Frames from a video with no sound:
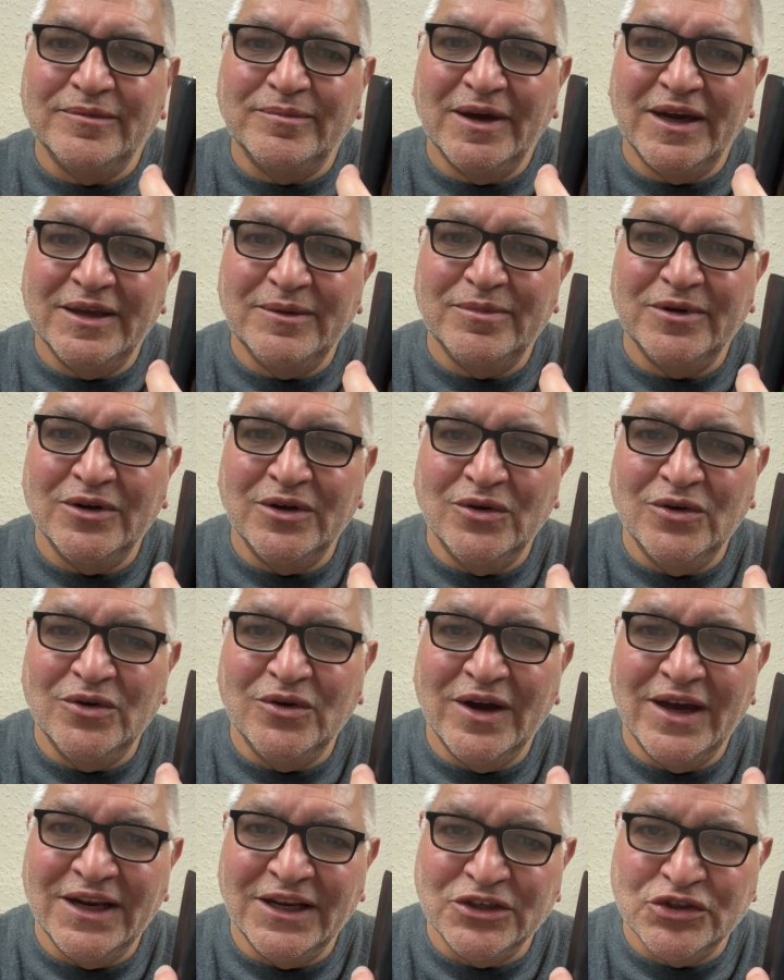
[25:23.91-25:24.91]
paper
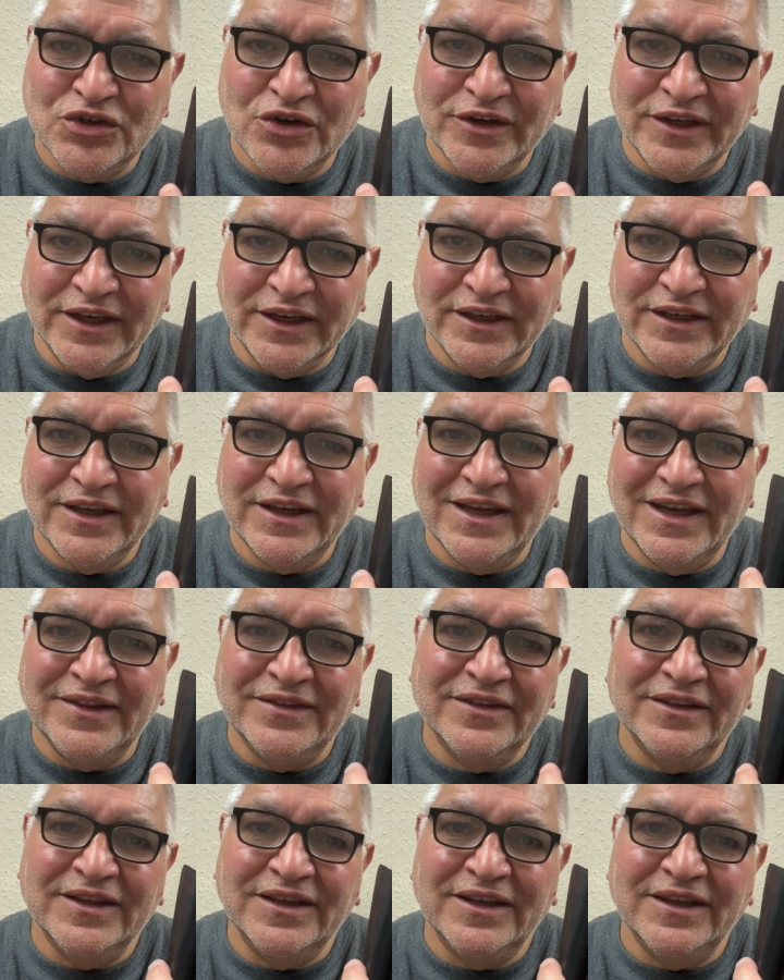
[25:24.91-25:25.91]
or electronic,
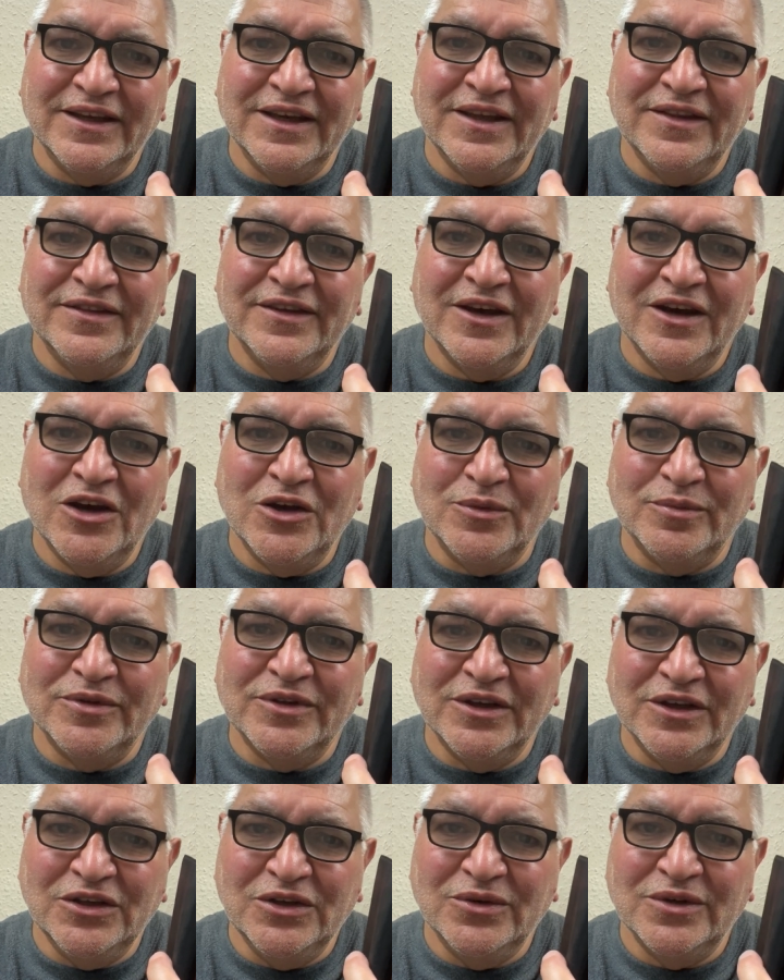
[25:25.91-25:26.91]
in the hope
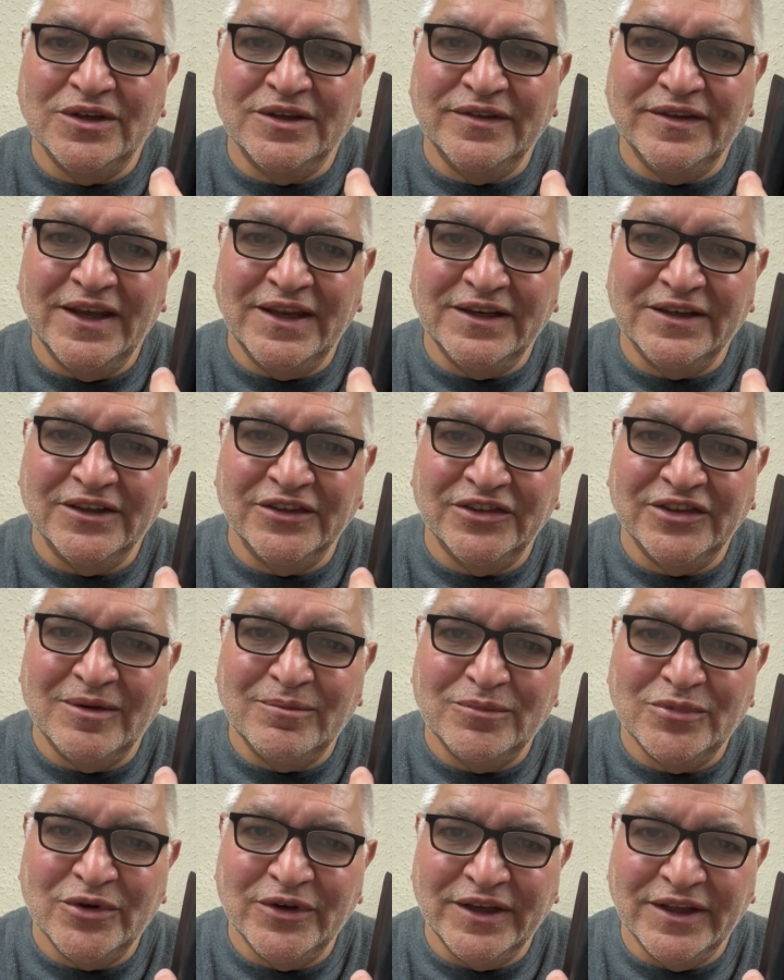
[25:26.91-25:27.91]
that you can then at
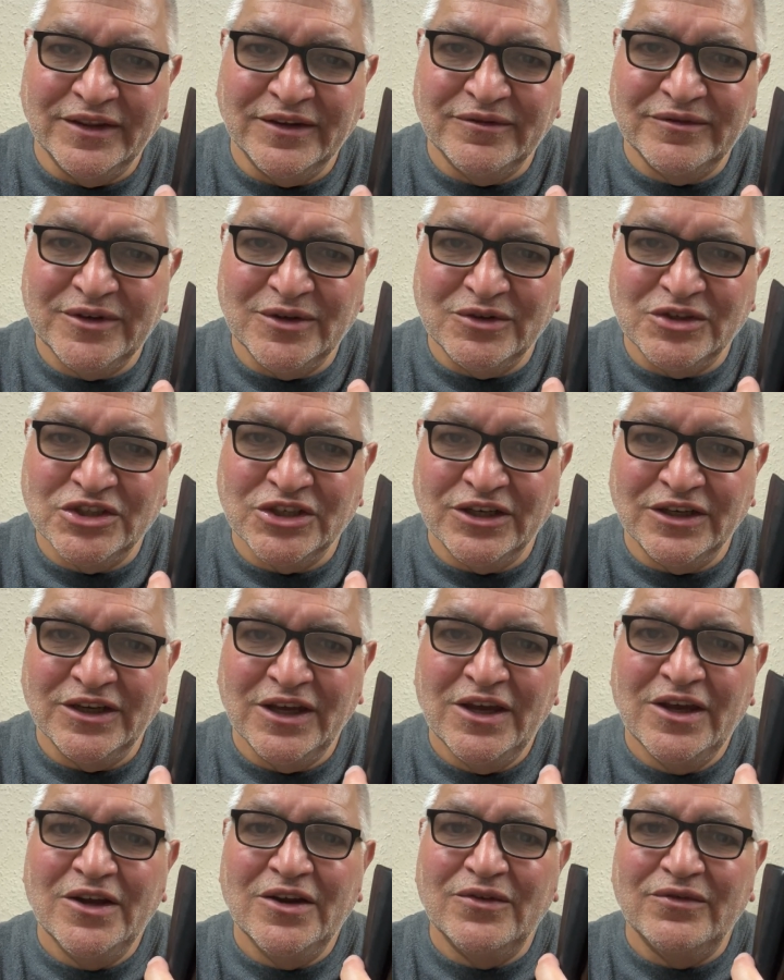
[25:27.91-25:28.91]
some point in the future
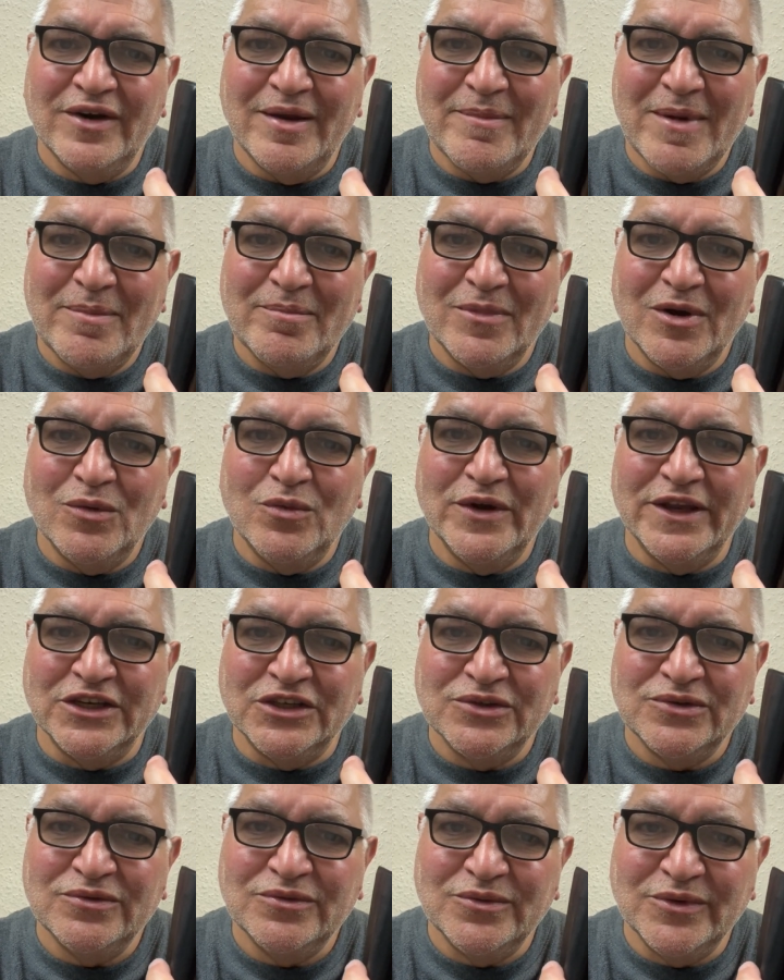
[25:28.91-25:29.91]
remember
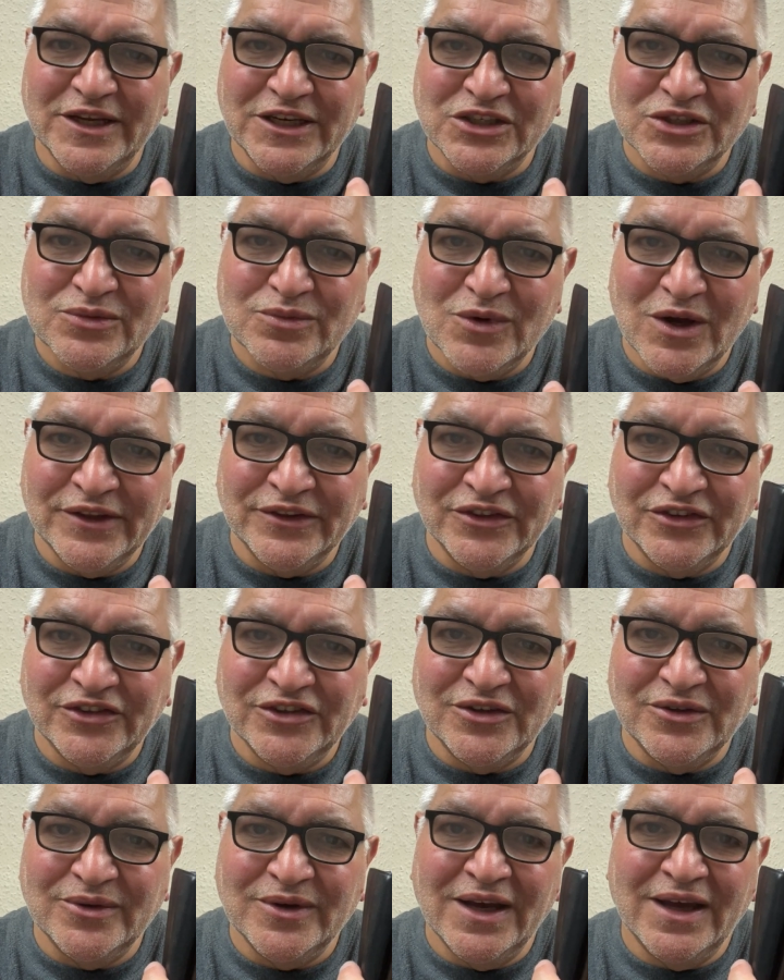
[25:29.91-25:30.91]
which ones
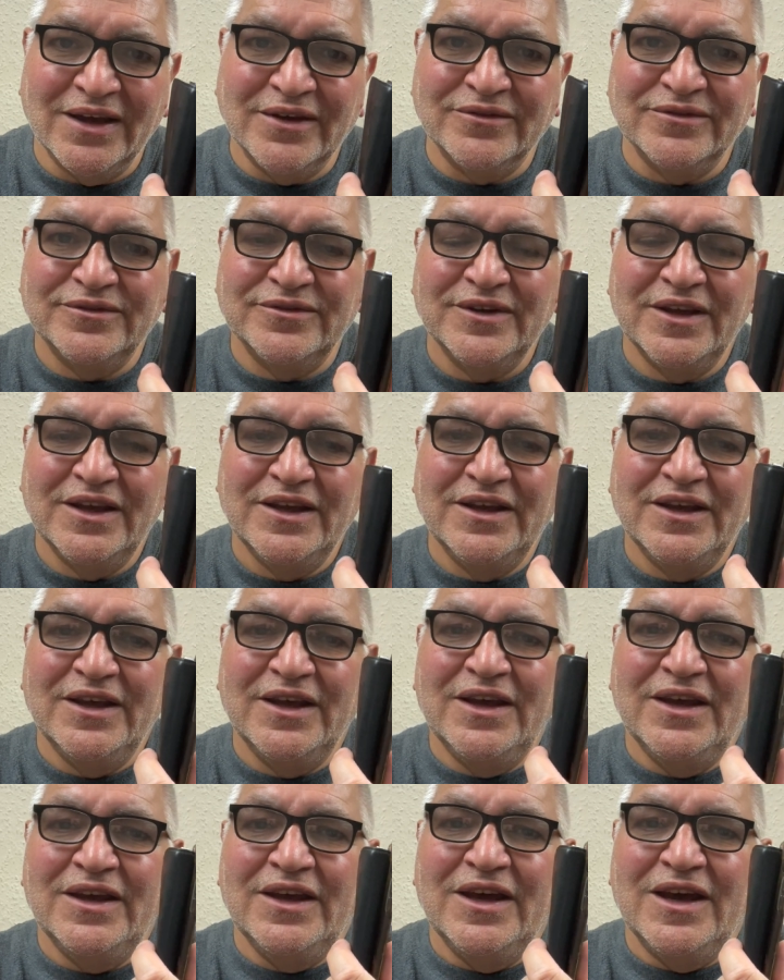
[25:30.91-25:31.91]
you have
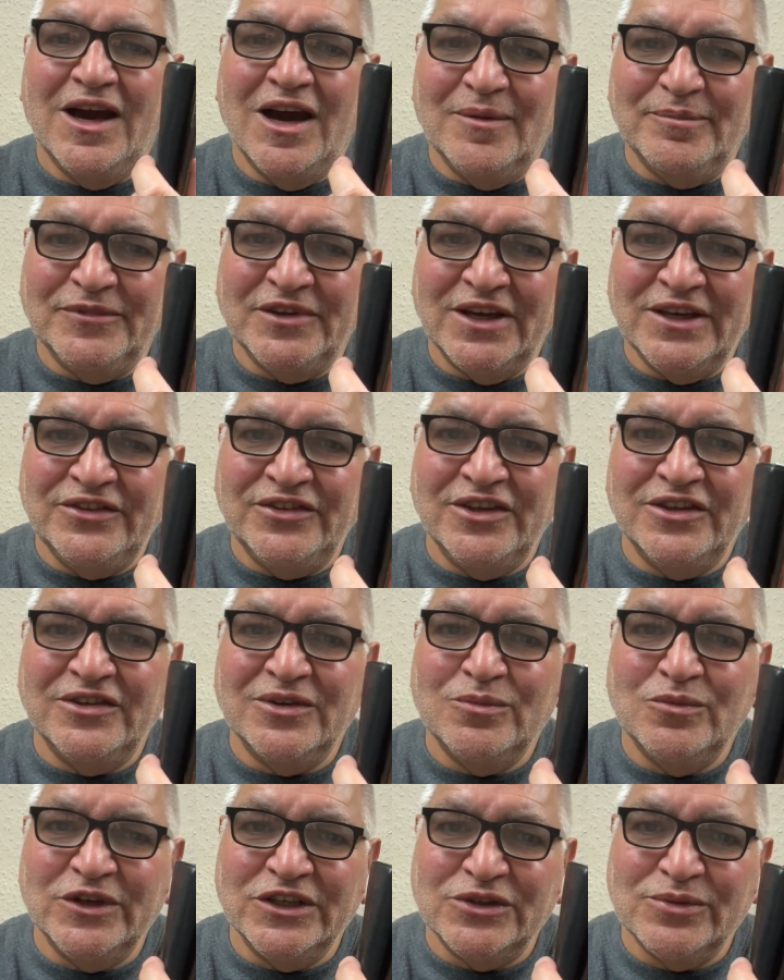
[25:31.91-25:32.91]
updated
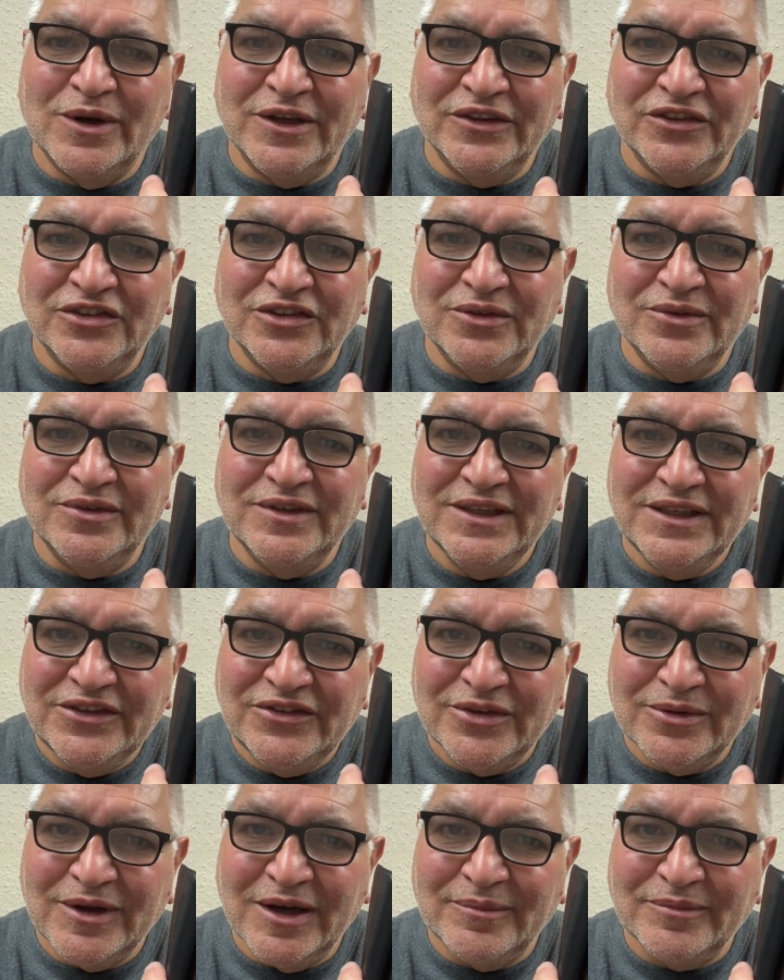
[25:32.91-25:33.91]
and which ones you need
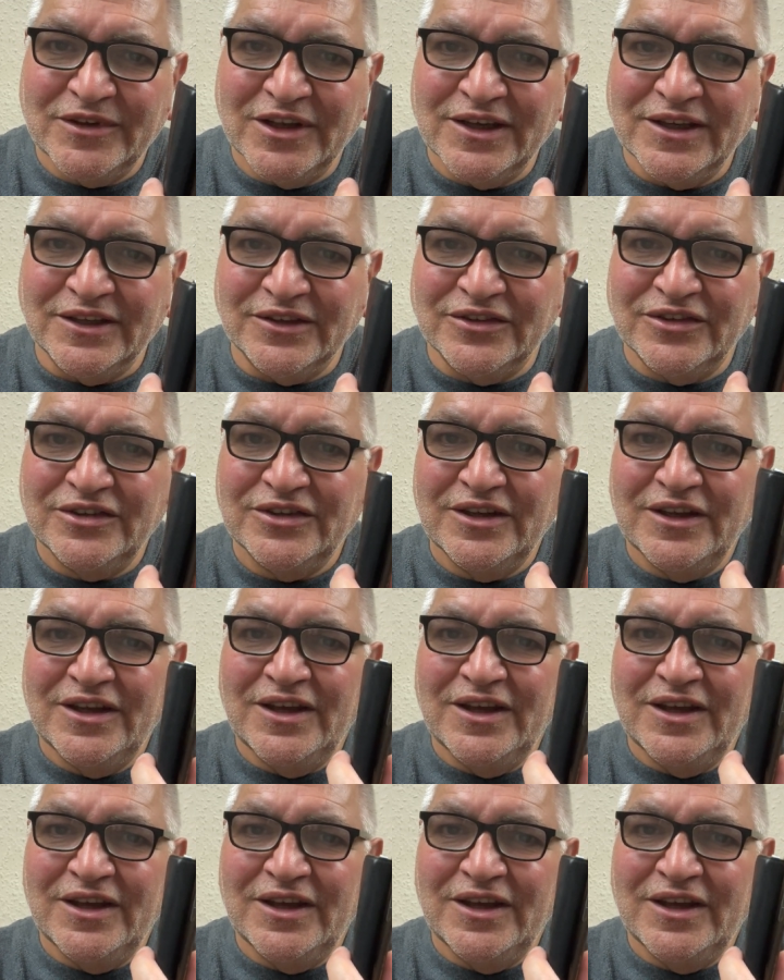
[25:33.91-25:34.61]
to update.